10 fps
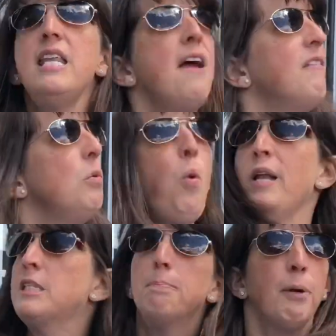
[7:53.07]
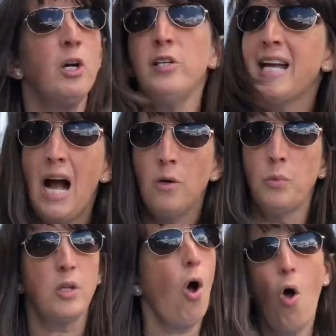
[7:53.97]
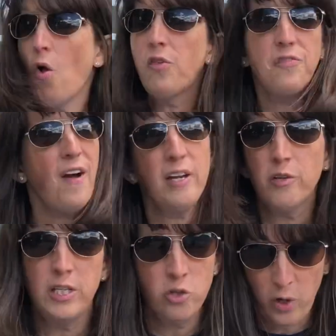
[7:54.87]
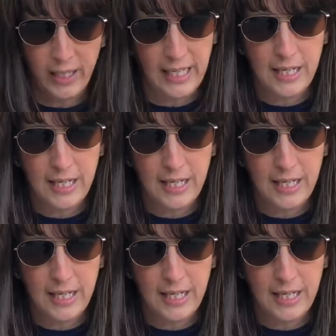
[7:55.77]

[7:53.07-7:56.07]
never once burned down with all the fires in Truckee.